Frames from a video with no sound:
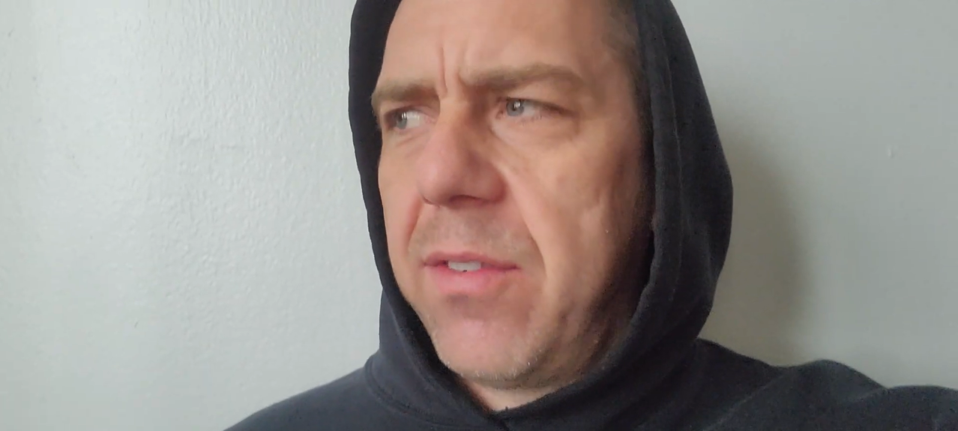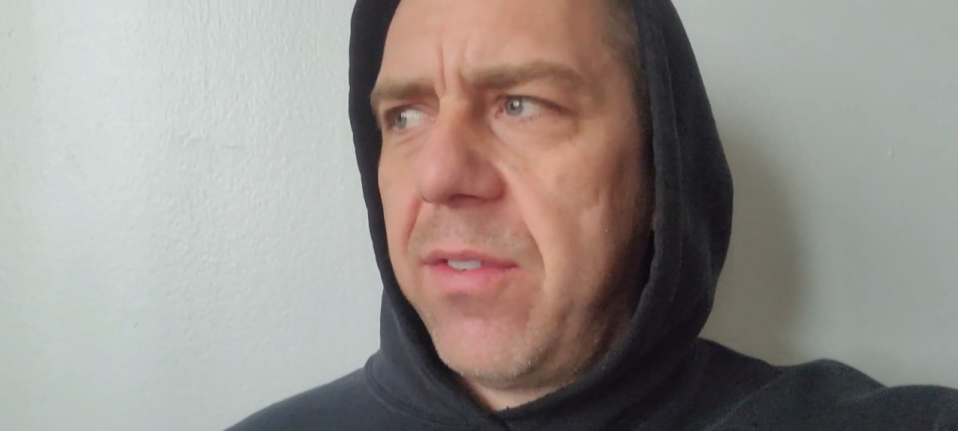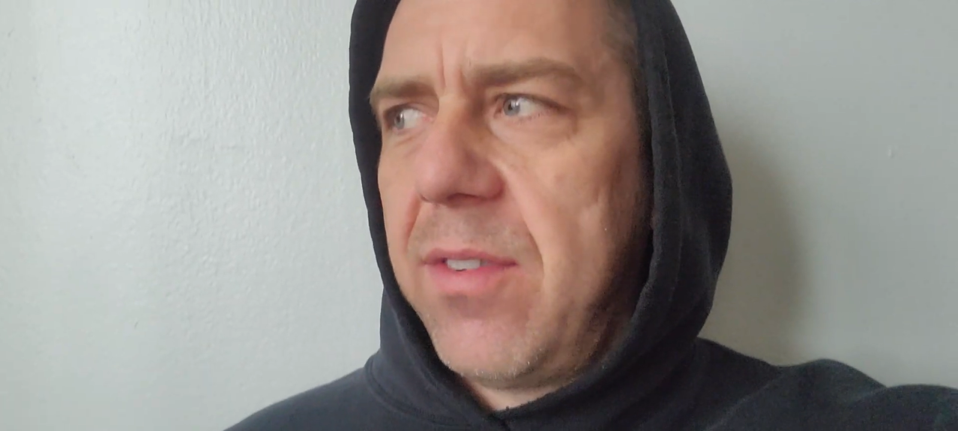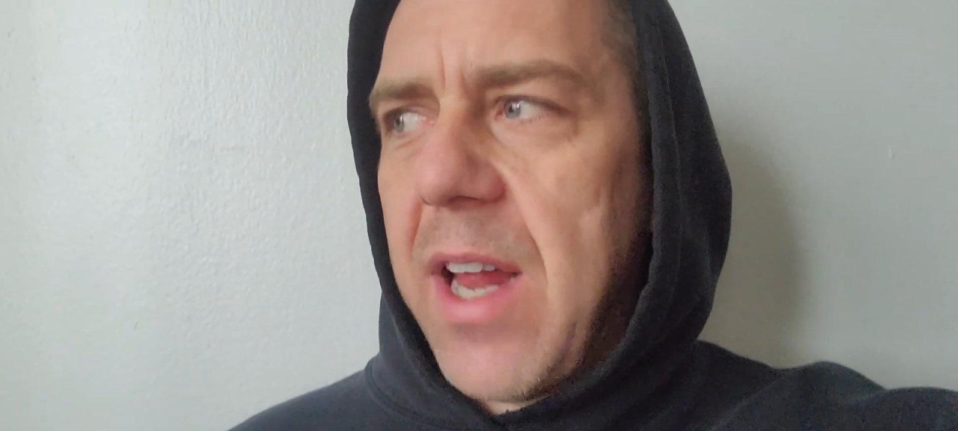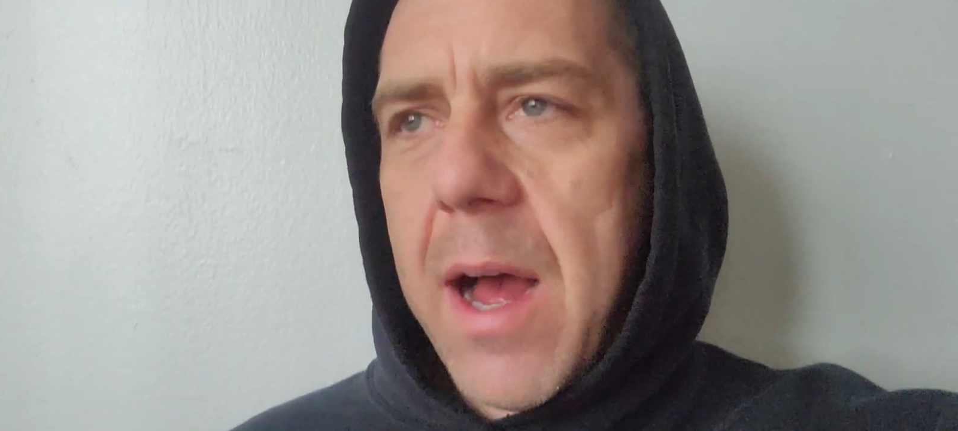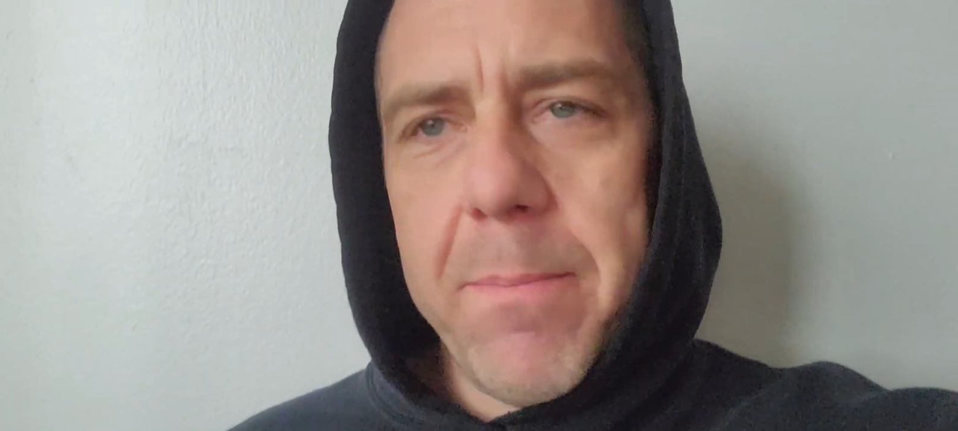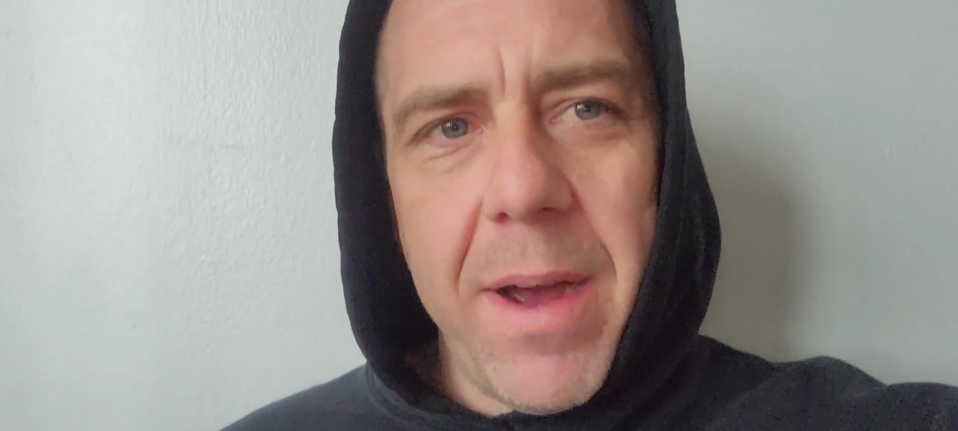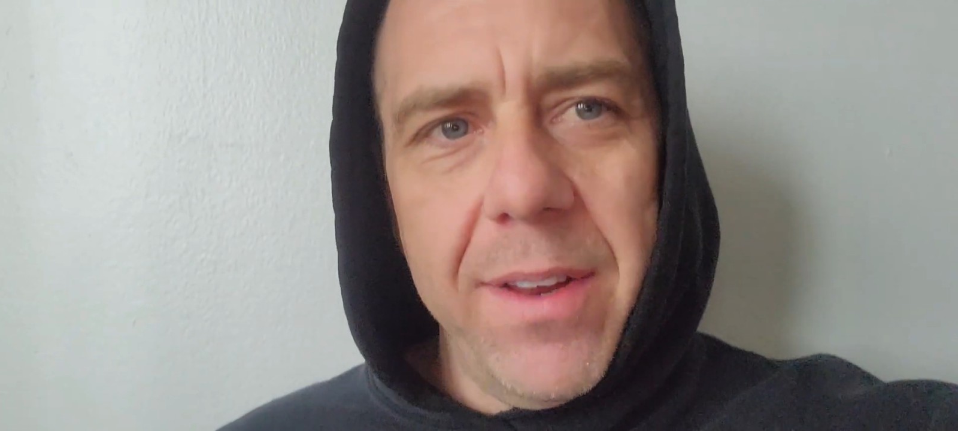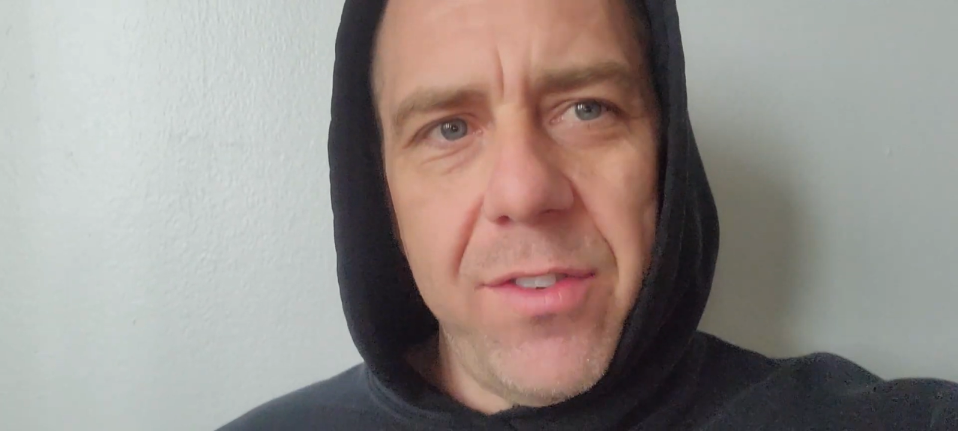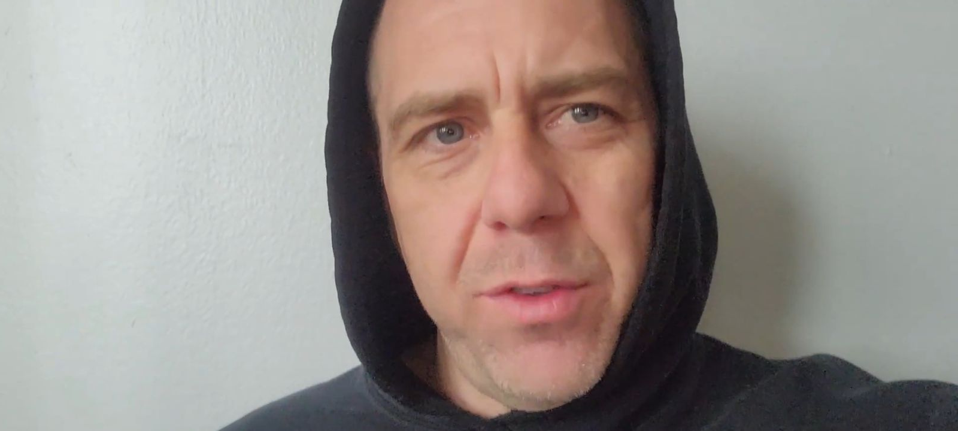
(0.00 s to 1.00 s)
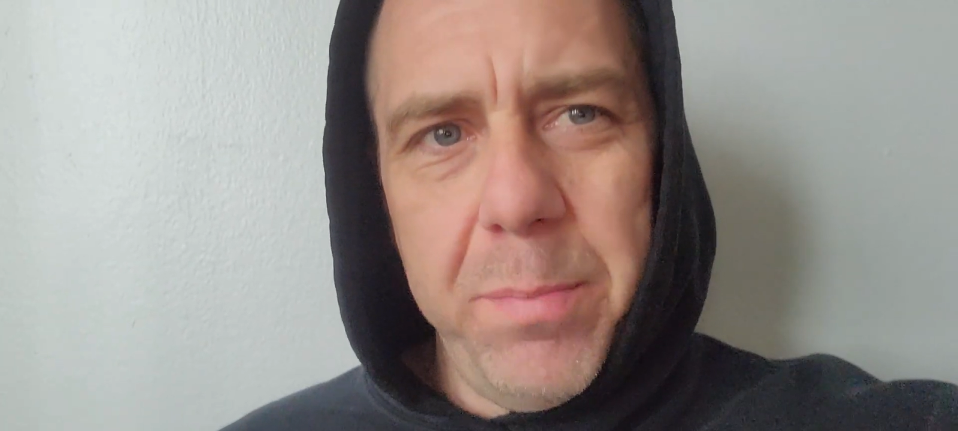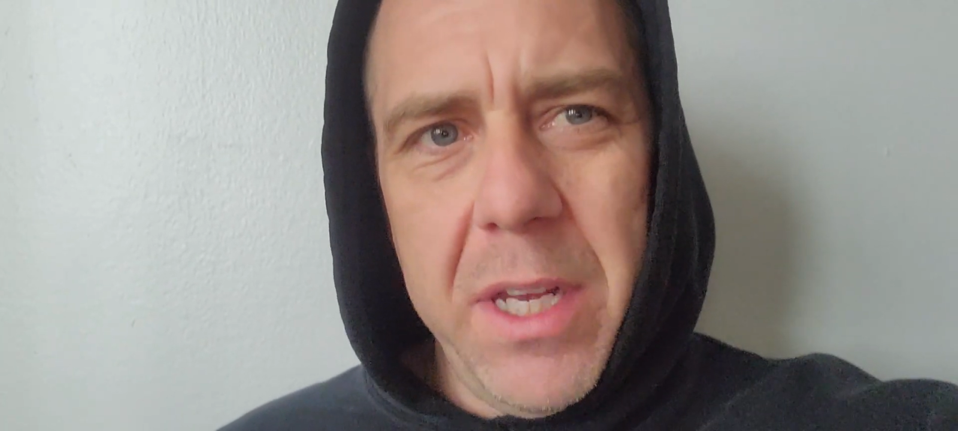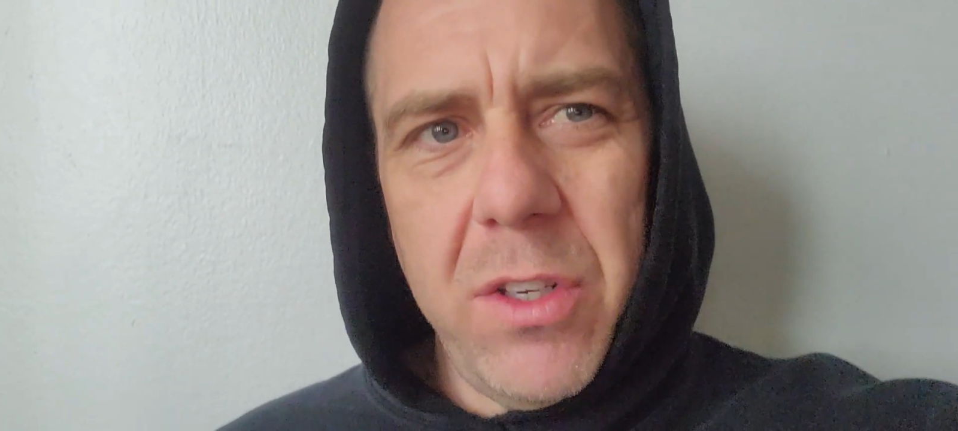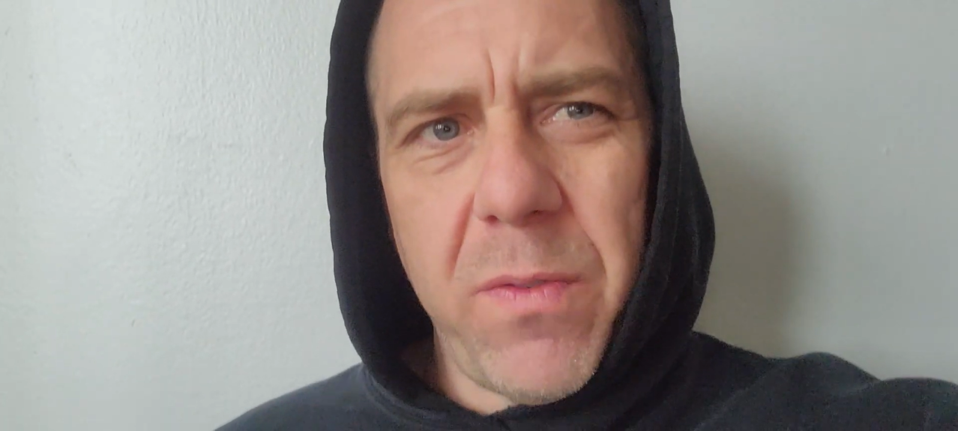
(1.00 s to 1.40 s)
stop my speech